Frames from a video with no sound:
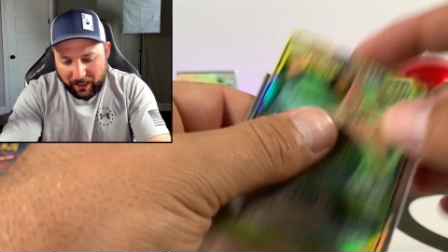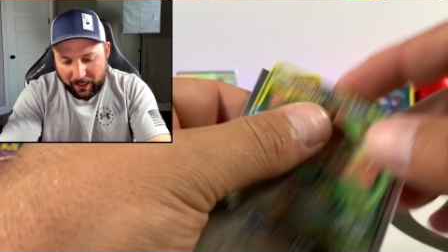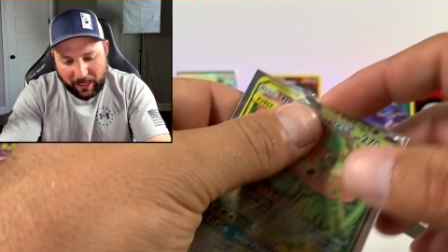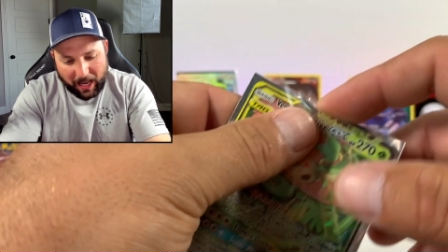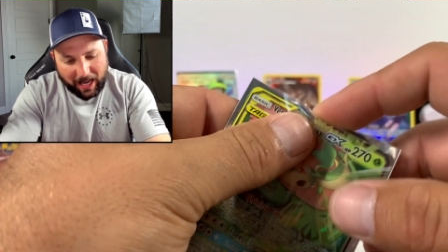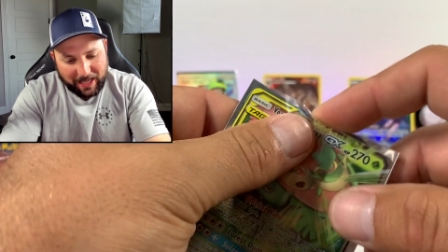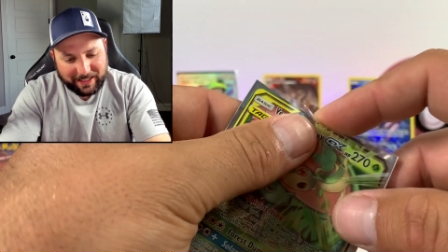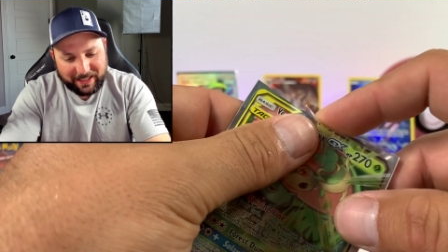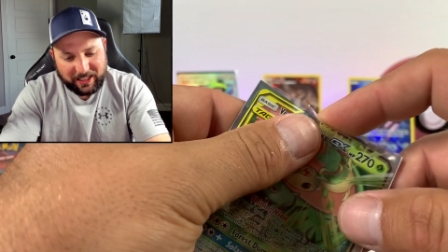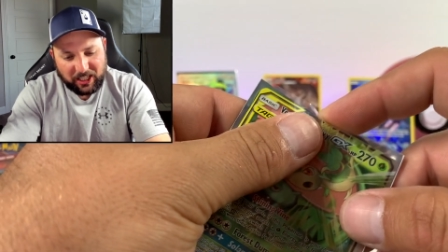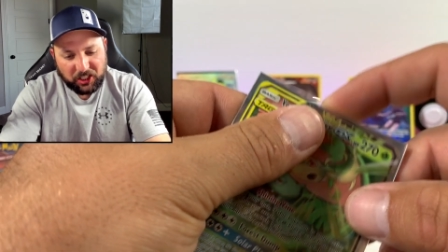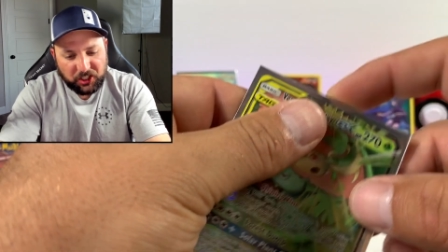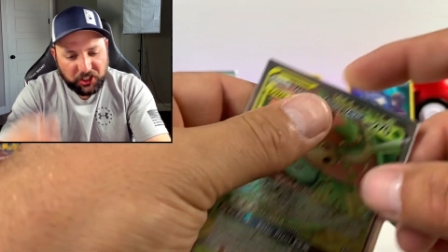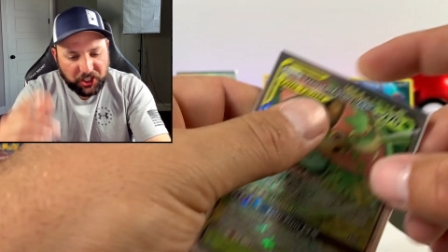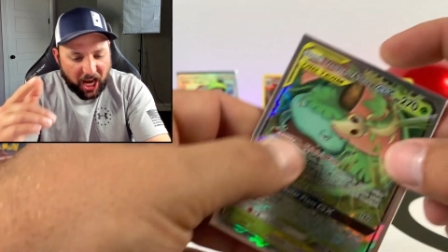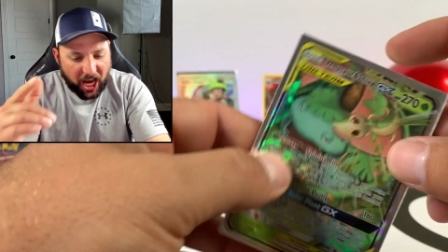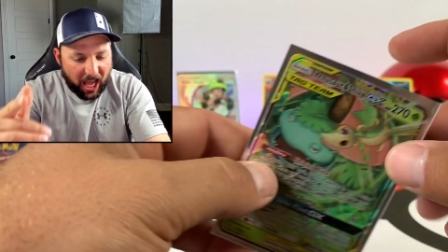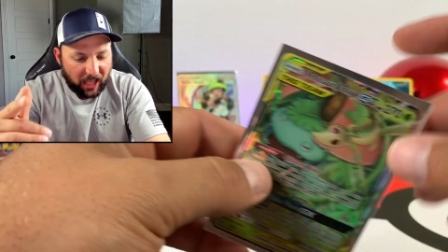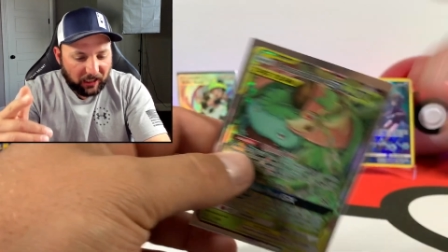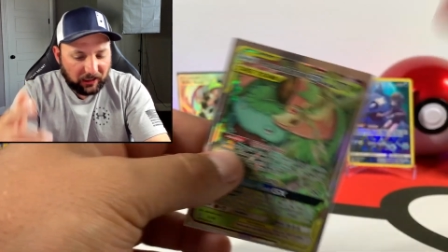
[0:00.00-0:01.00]
guys, The
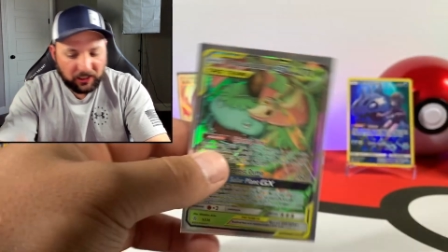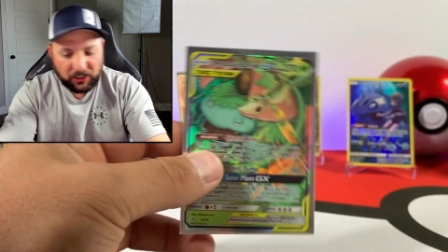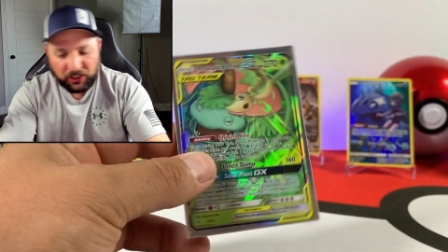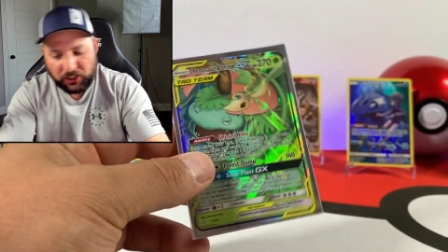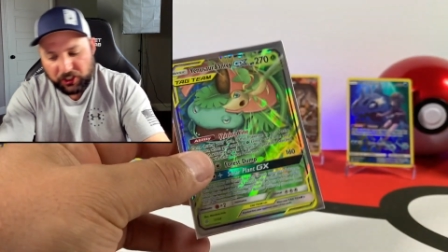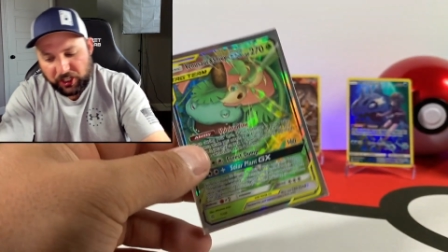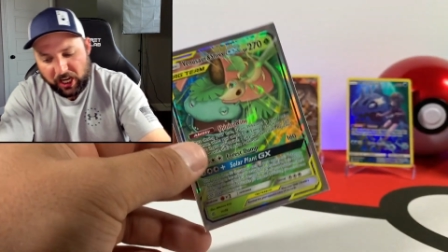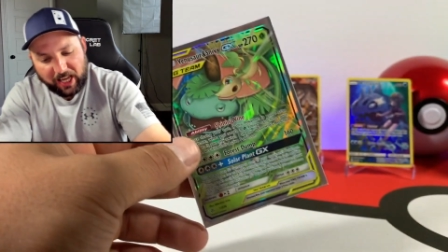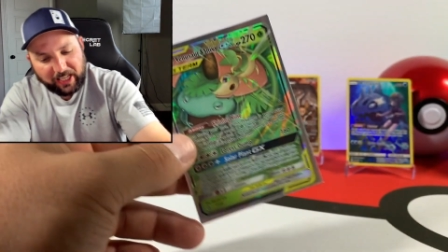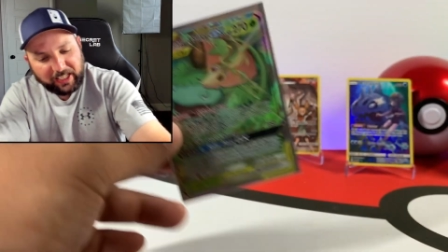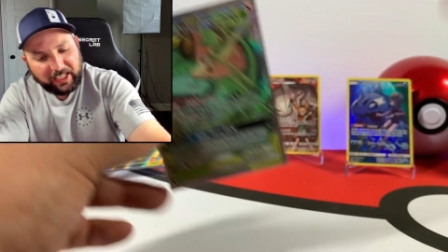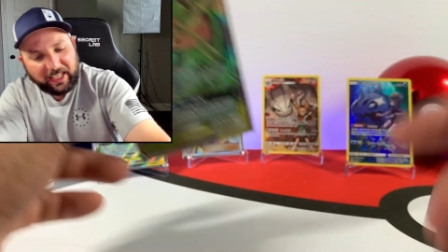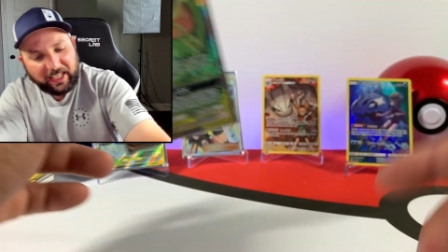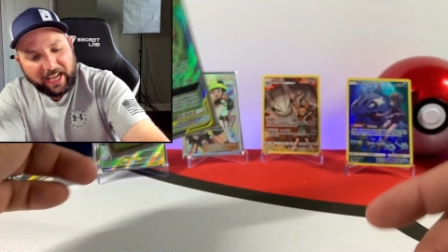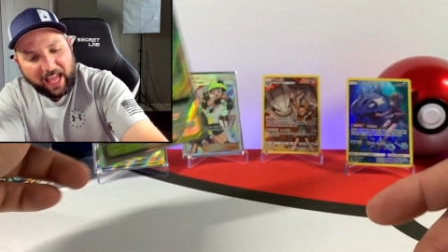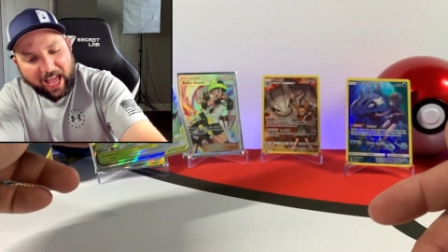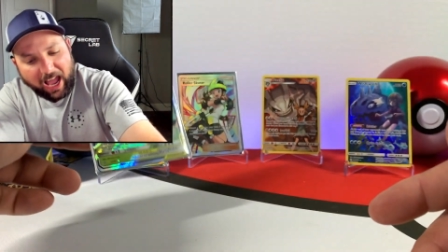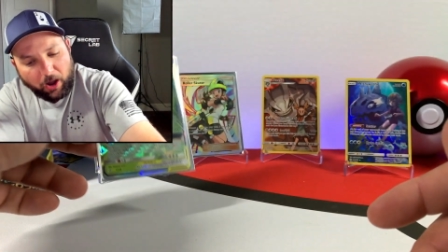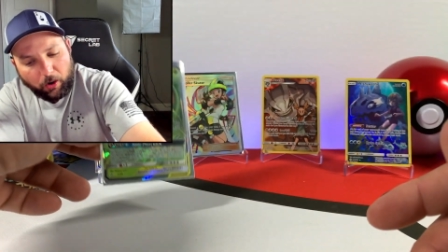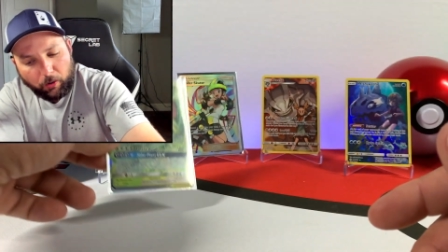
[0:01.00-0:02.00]
Challenge, check it
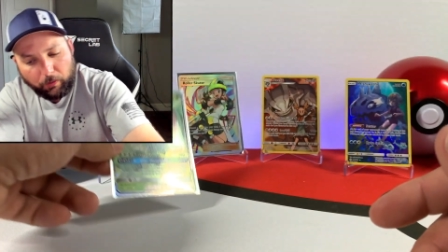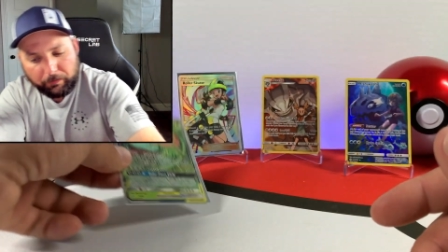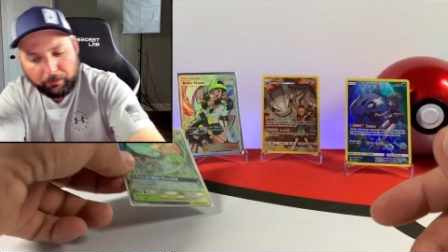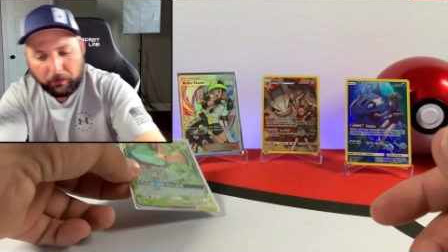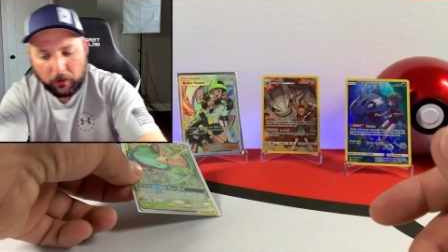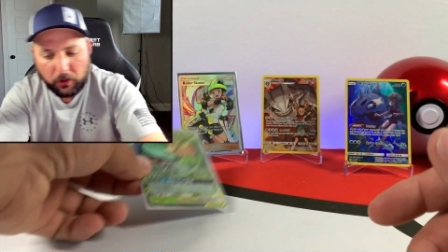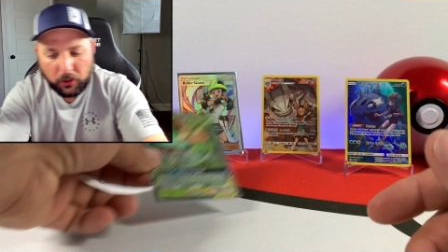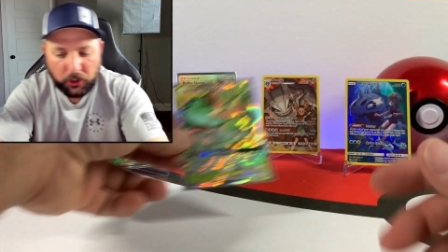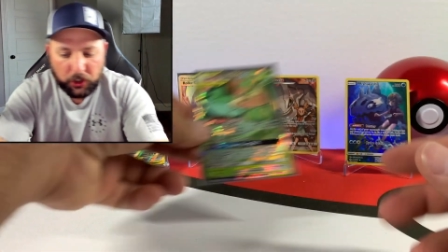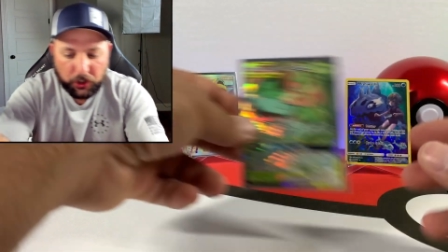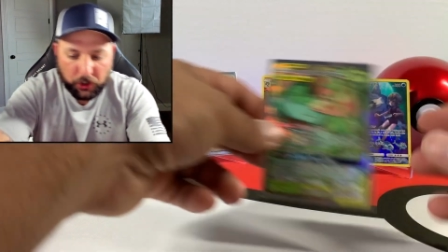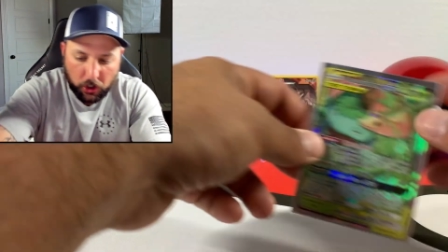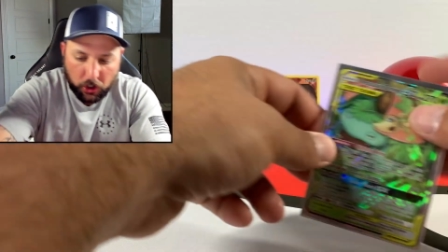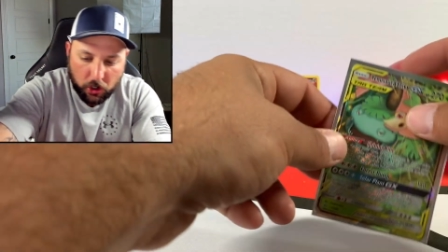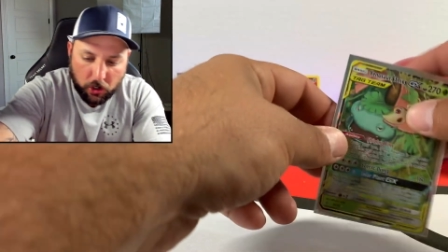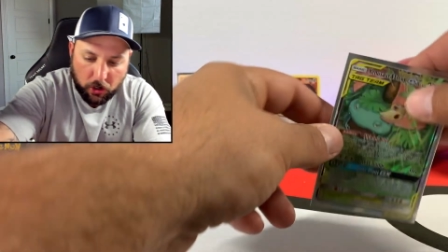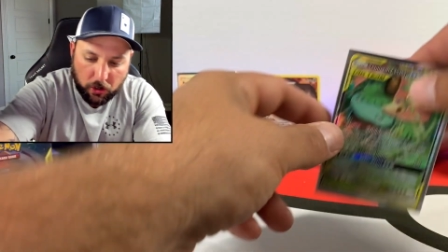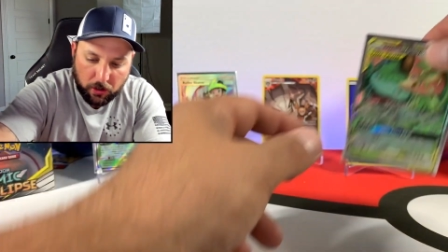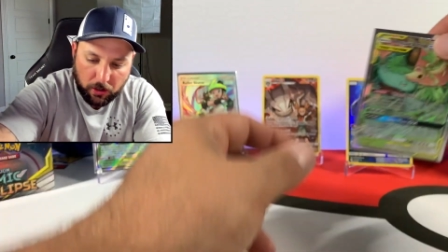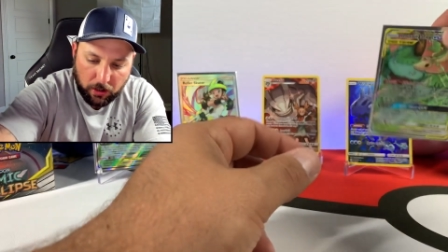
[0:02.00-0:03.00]
out for
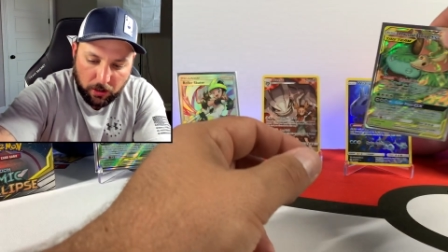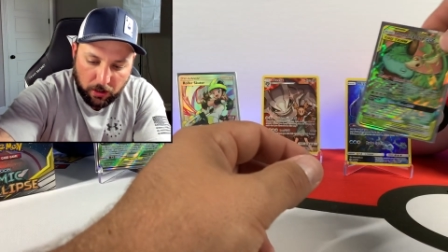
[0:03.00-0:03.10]
sure.